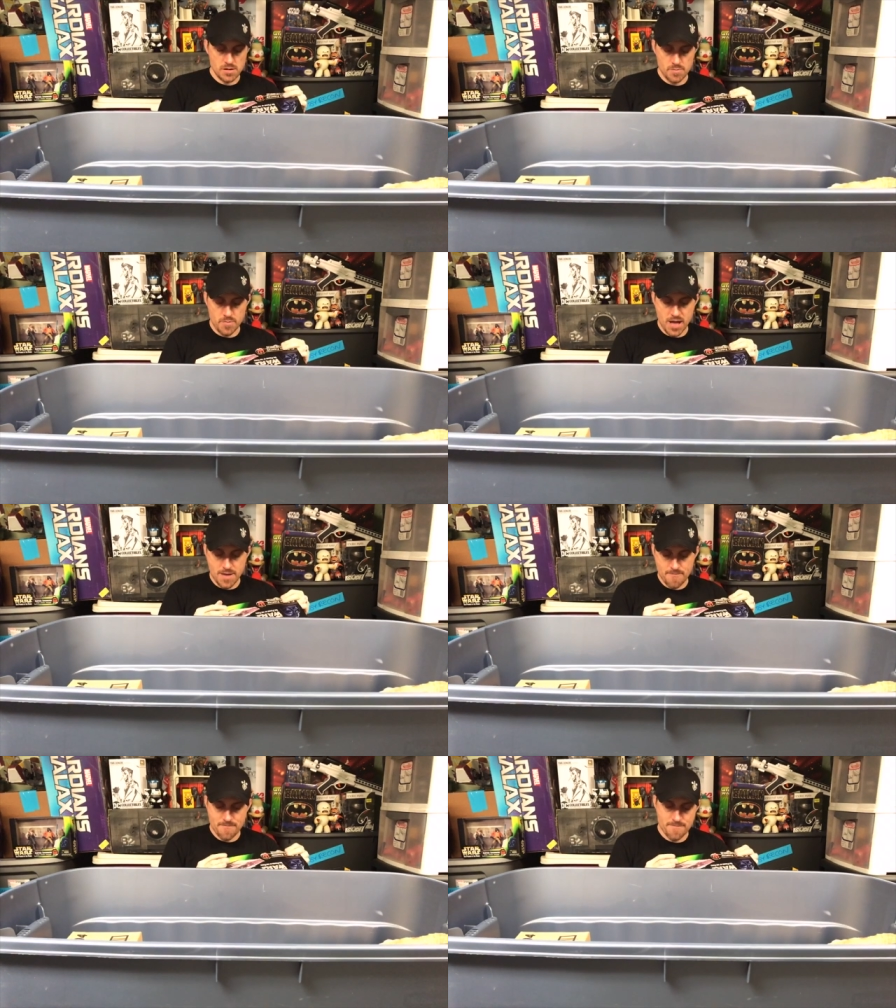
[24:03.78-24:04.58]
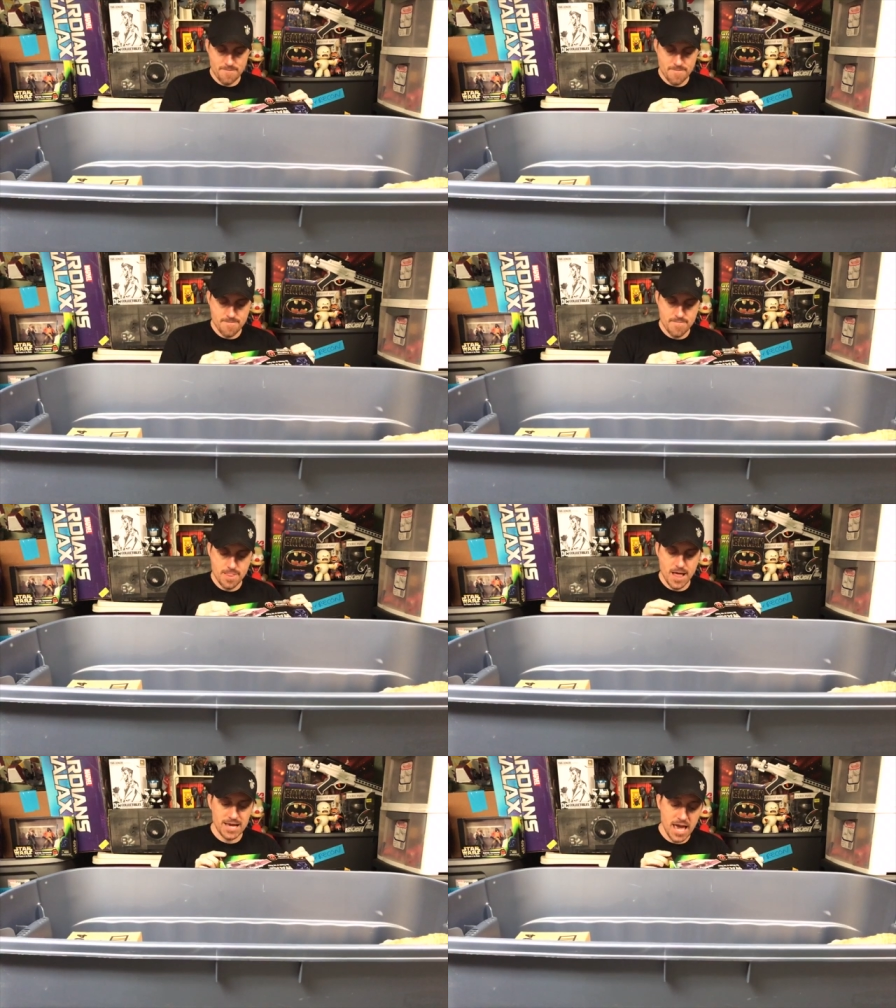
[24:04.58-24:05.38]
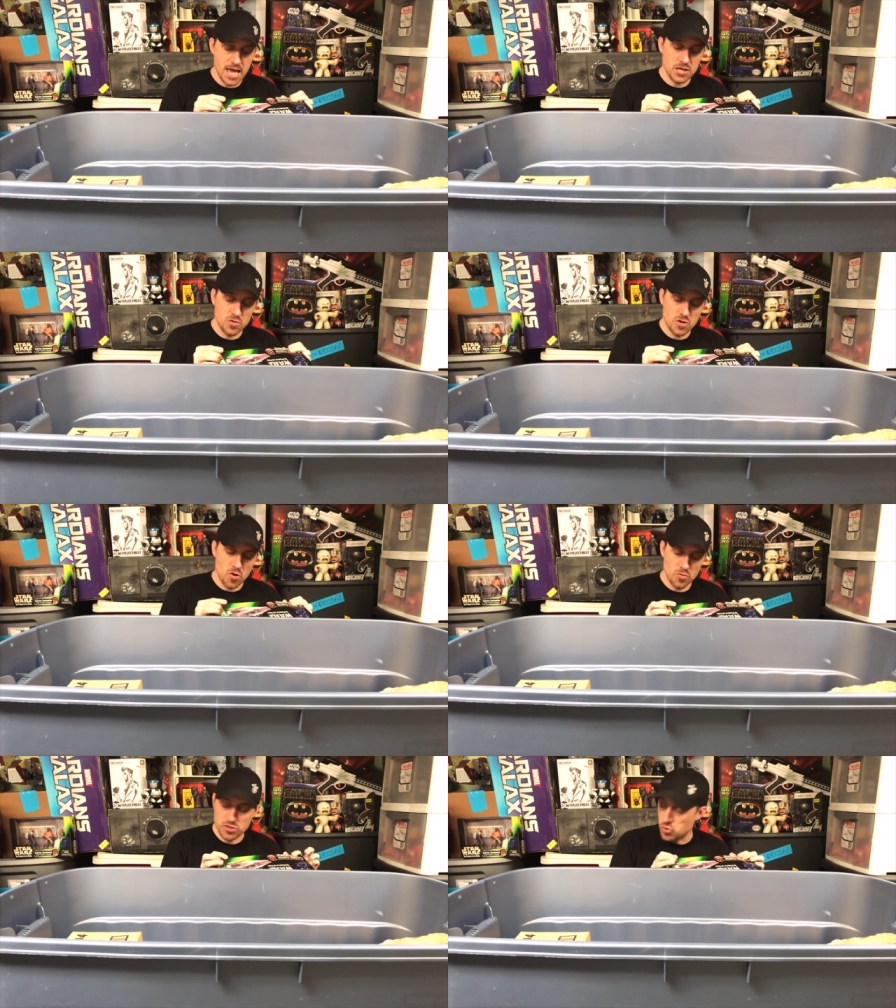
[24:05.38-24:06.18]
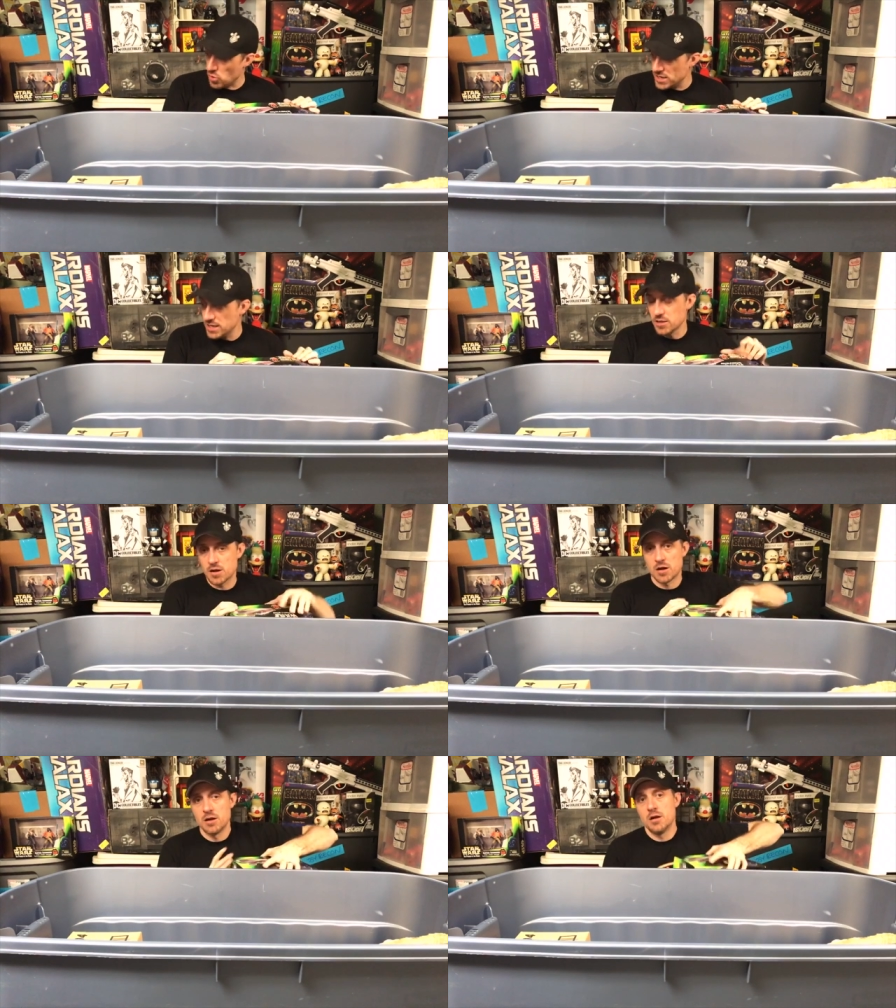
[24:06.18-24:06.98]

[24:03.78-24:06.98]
But again, you go to a toy dealer,